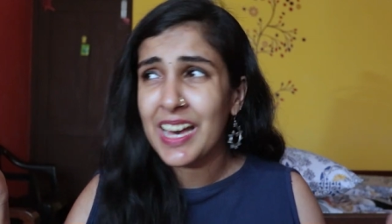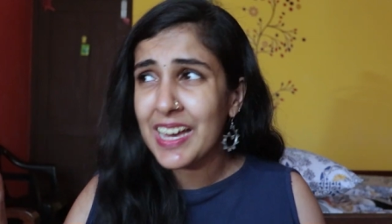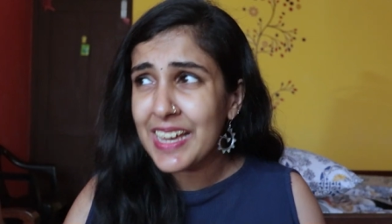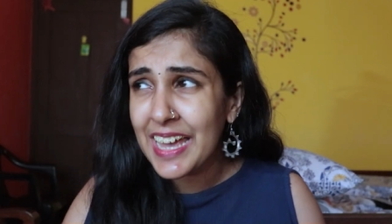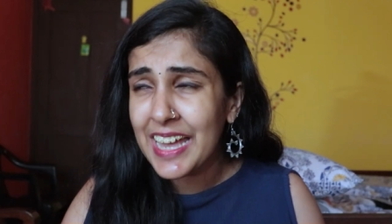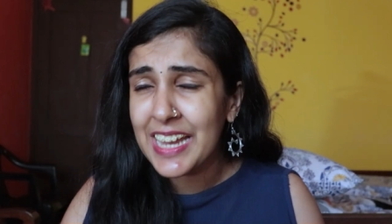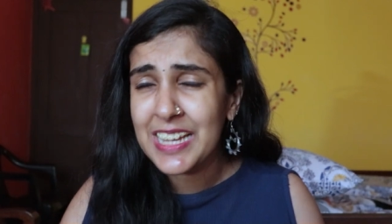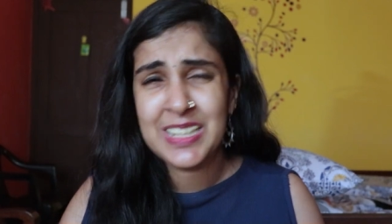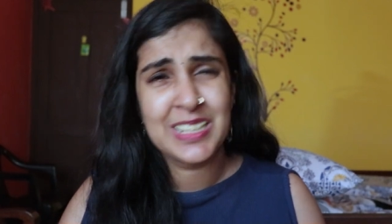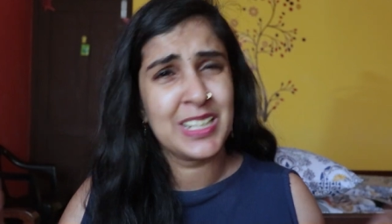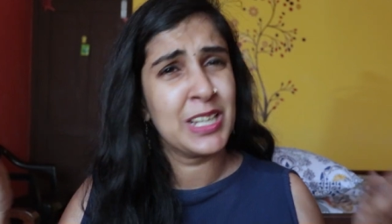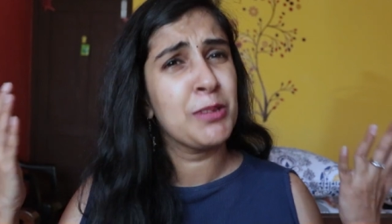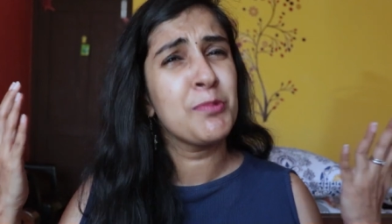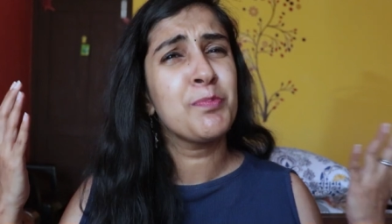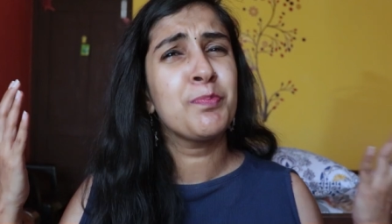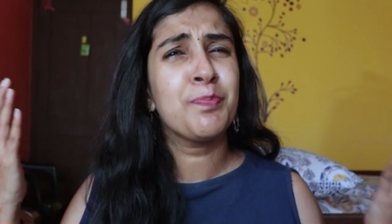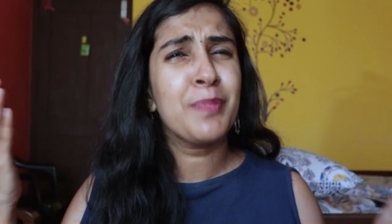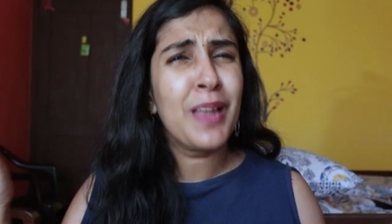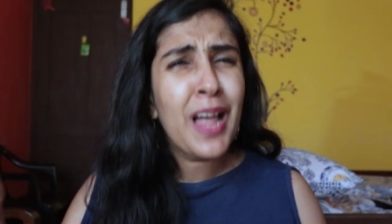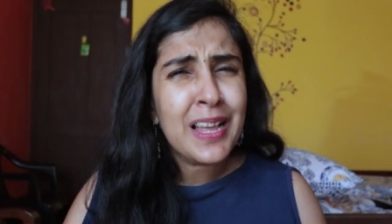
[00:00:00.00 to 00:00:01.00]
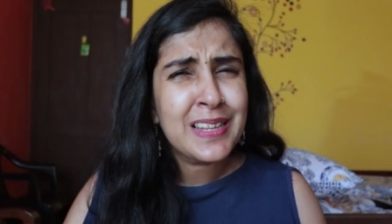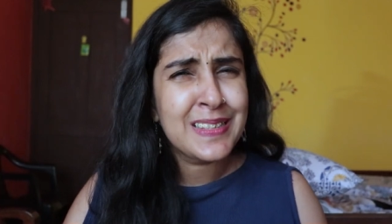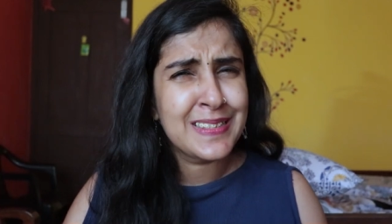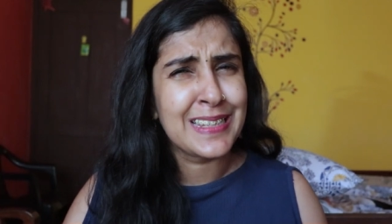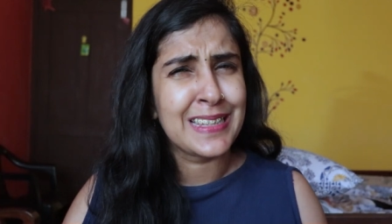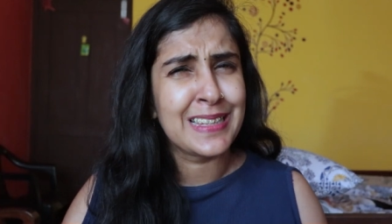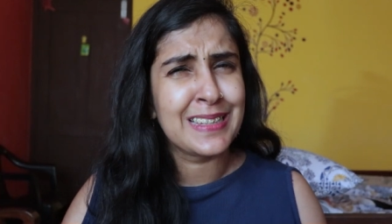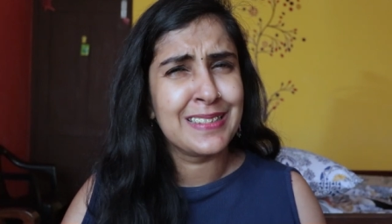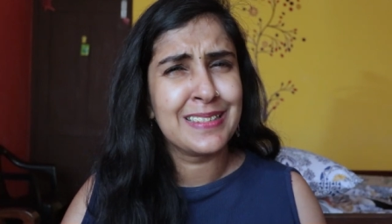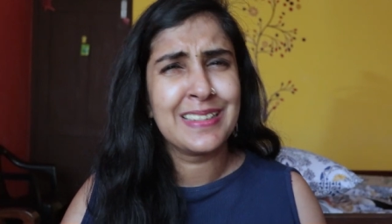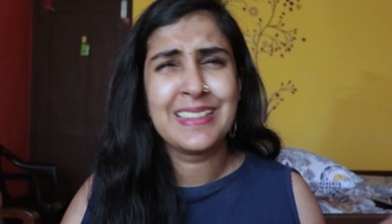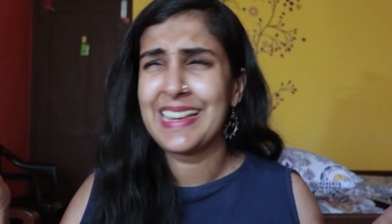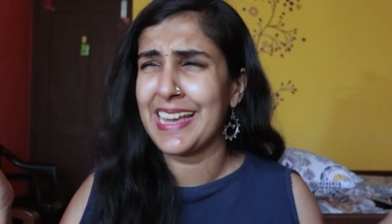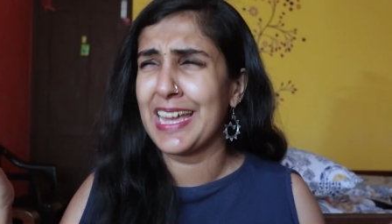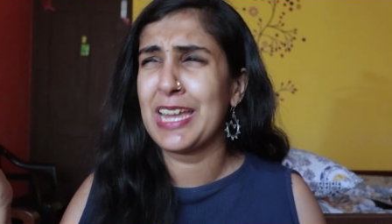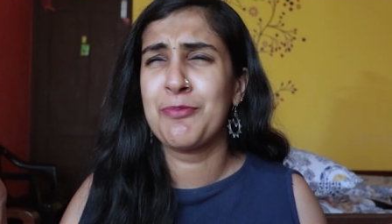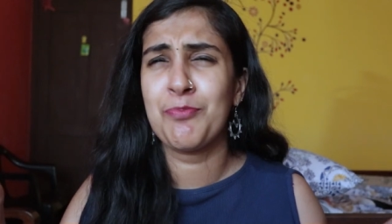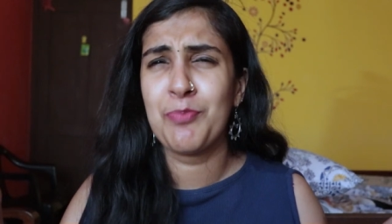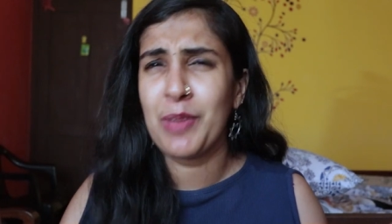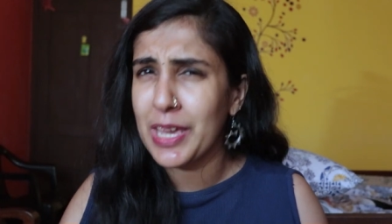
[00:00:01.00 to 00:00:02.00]
again plastic
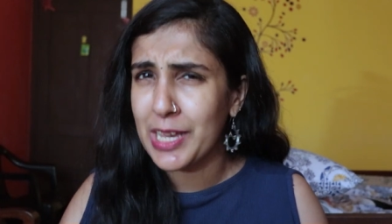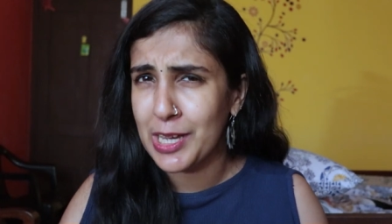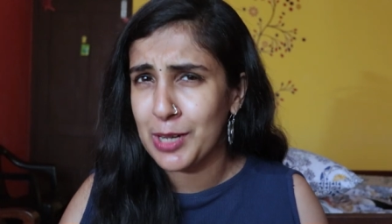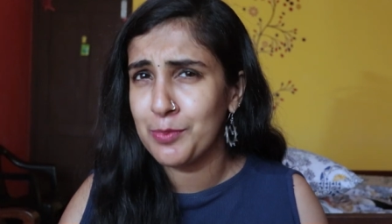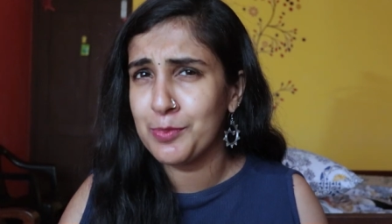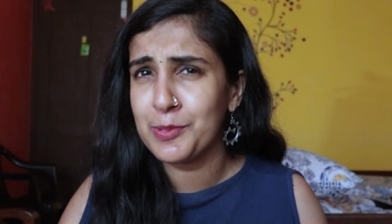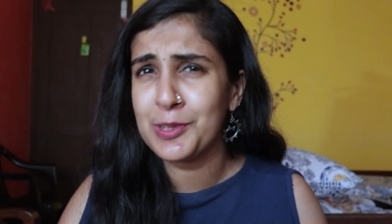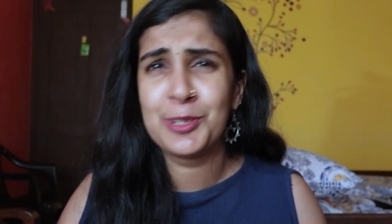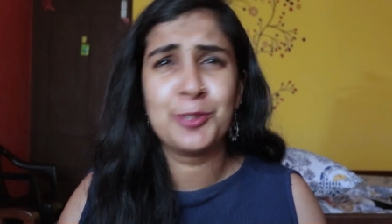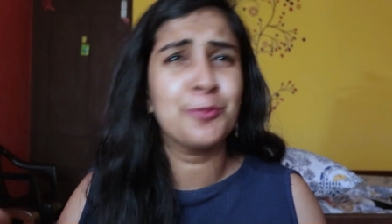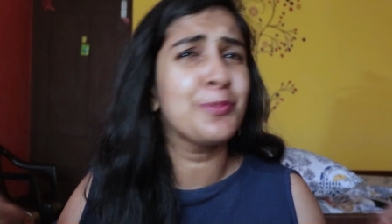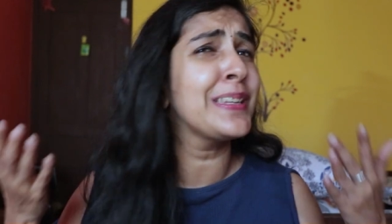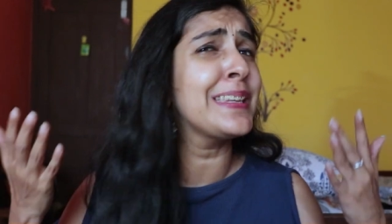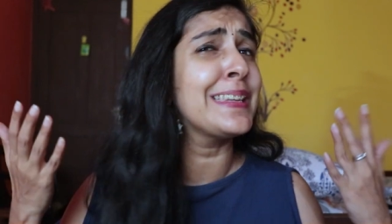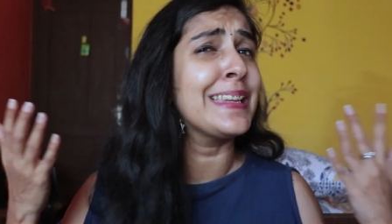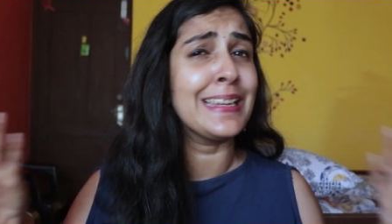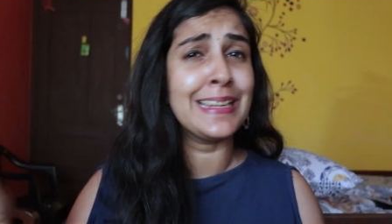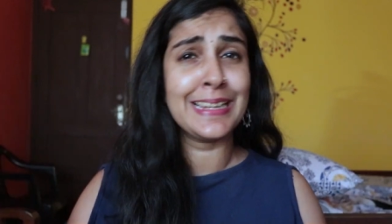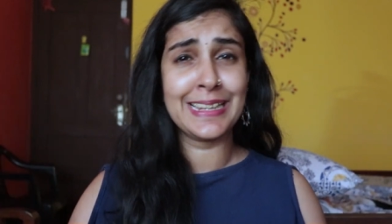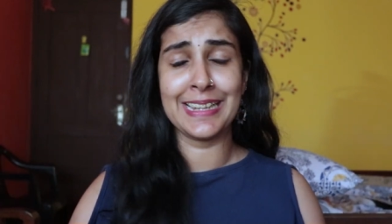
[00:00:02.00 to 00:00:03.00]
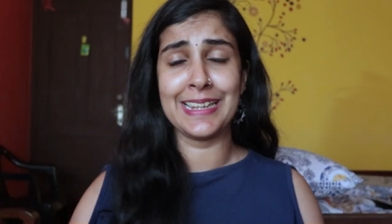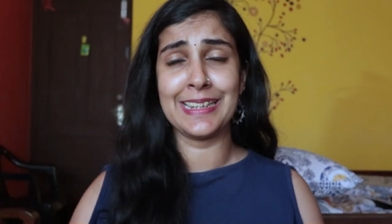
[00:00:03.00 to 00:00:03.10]
in makeup do we really